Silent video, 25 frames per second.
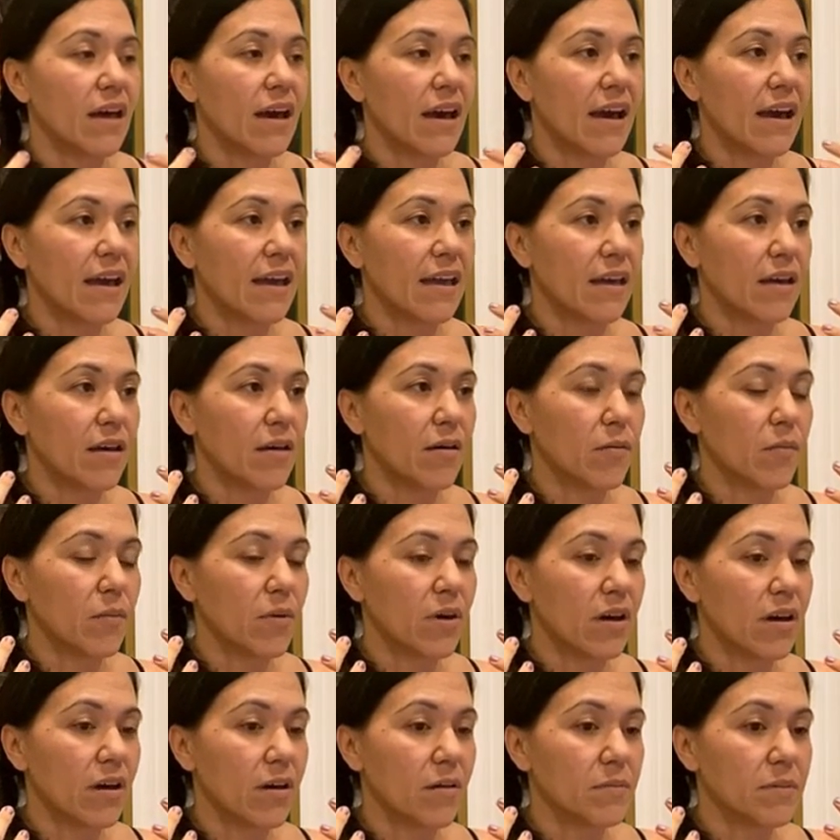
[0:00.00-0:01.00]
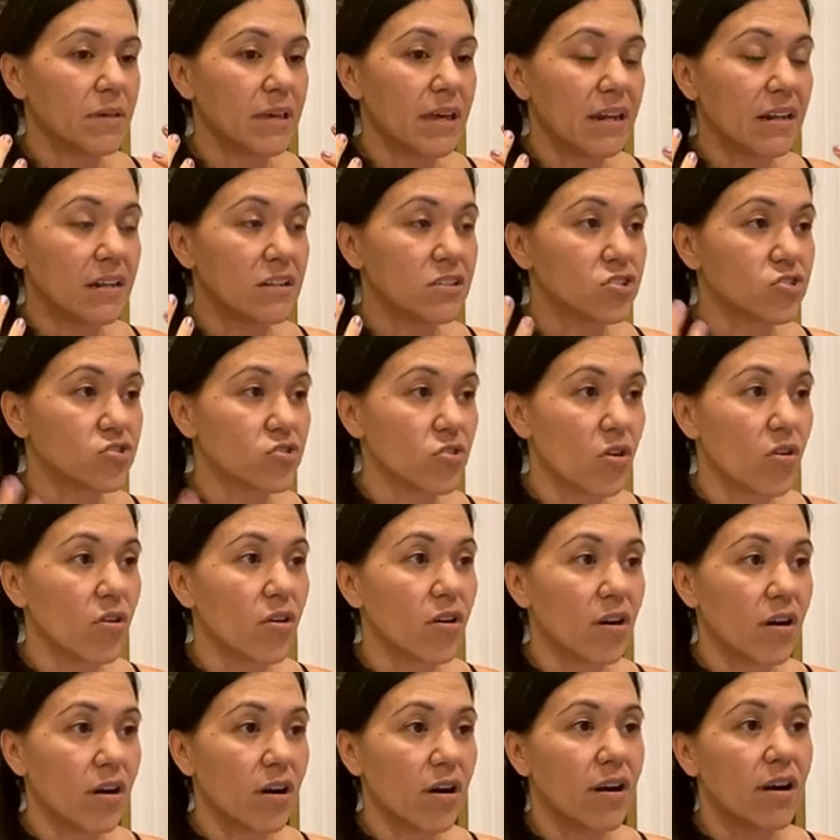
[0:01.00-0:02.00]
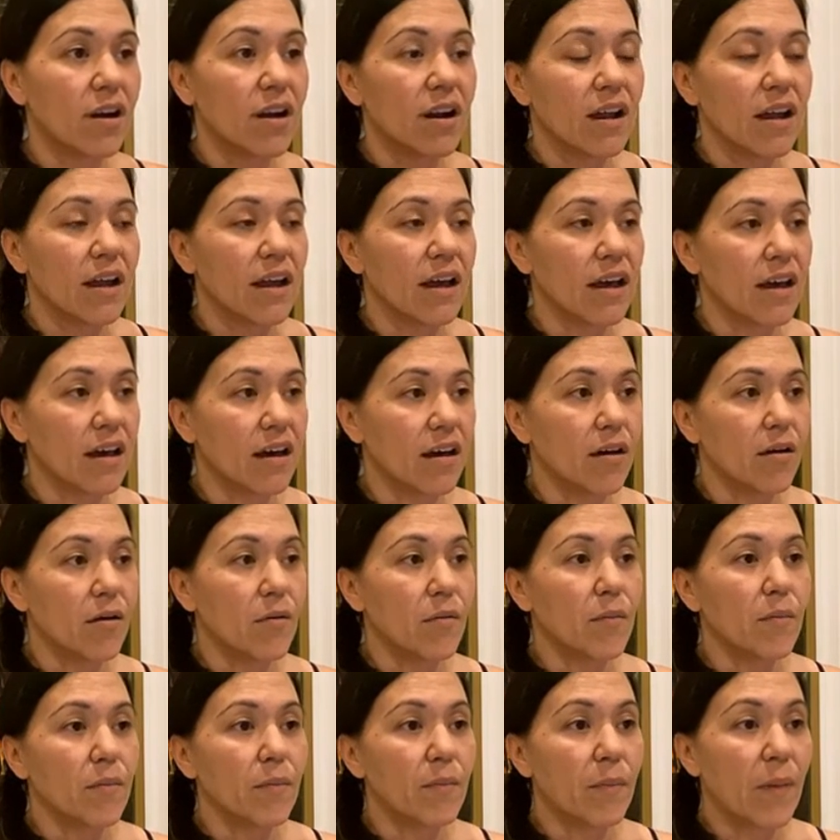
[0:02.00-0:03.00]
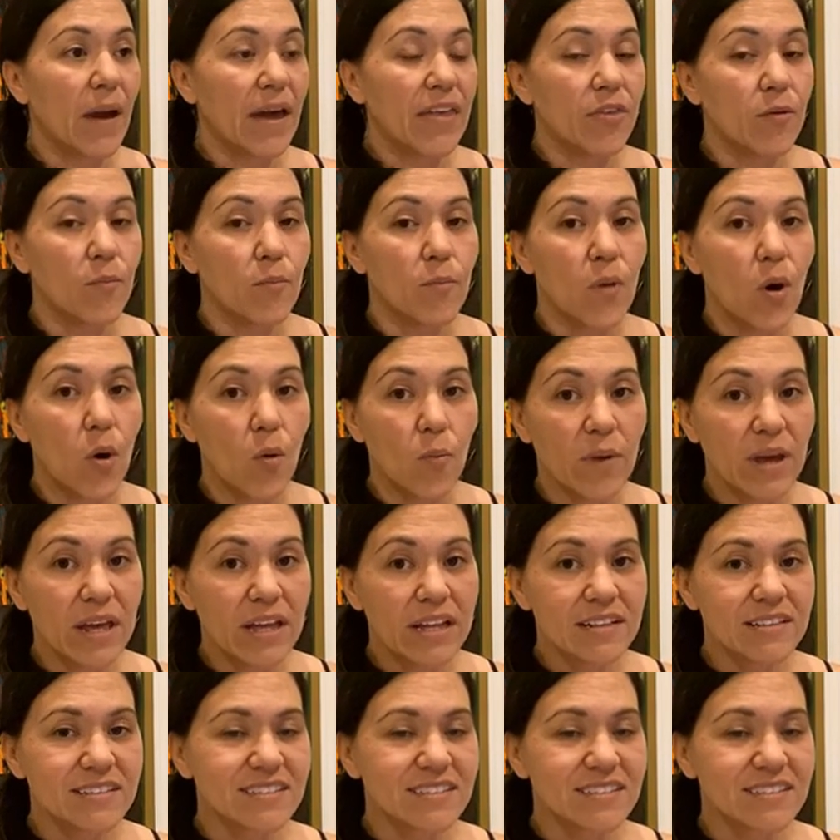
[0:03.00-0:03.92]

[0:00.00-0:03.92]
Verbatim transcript: I am um, getting stronger um, by the moment,